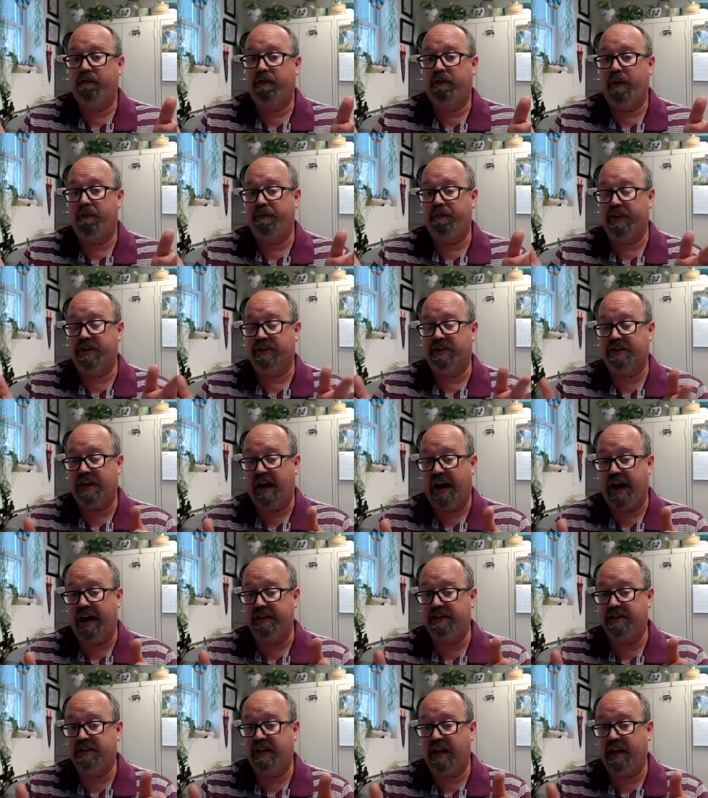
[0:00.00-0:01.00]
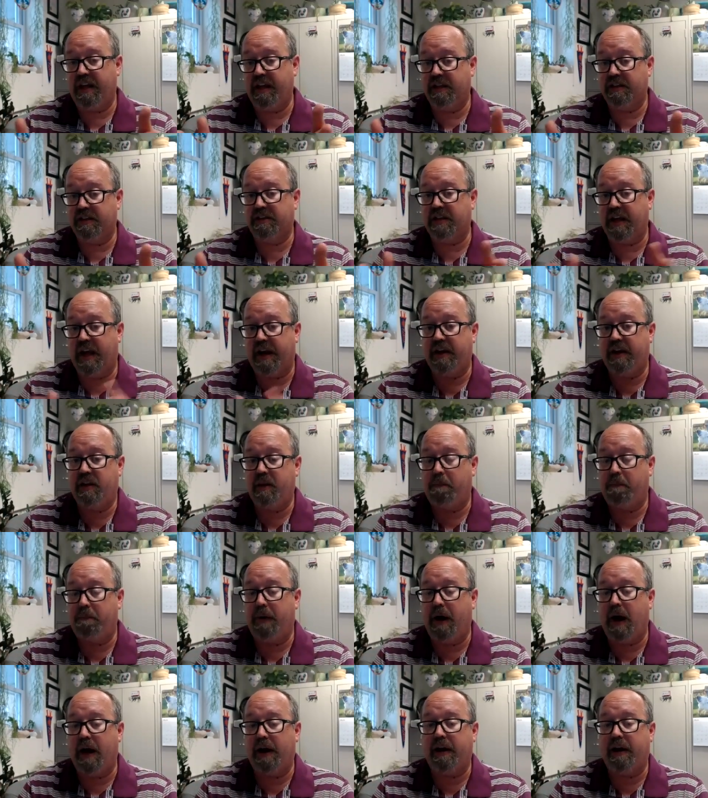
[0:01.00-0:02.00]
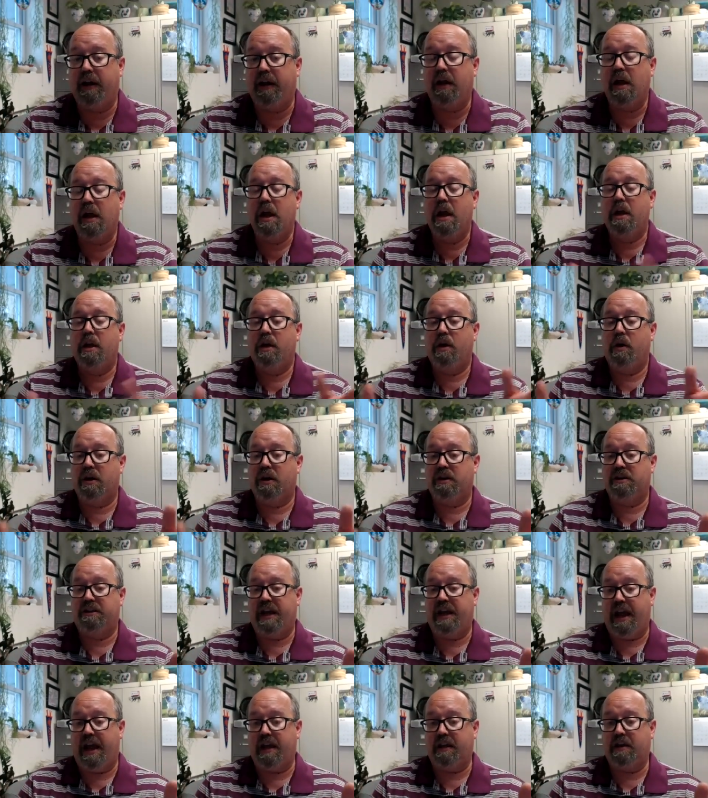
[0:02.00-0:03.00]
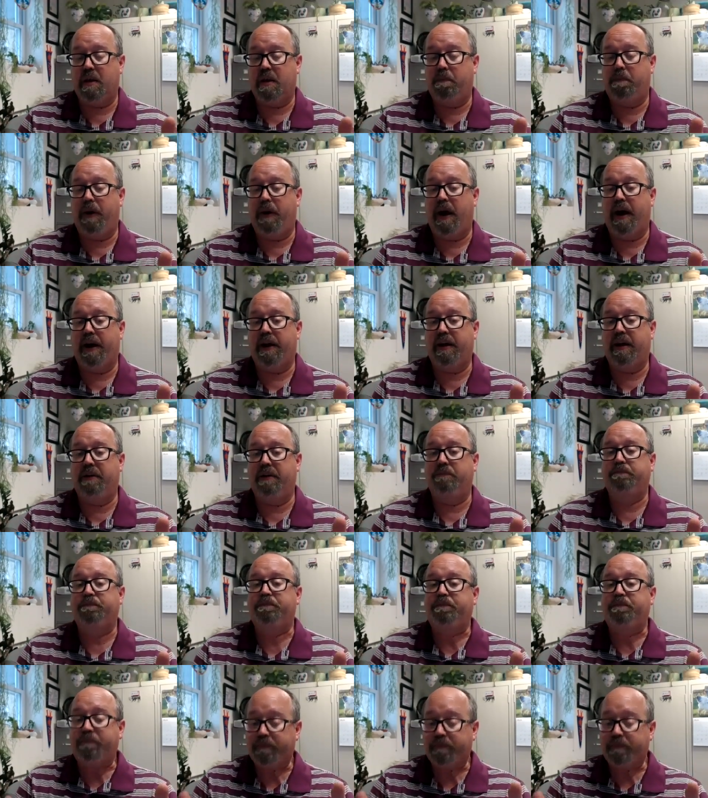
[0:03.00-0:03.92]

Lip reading: from the sides of the inside of the bucket, you can take the bucket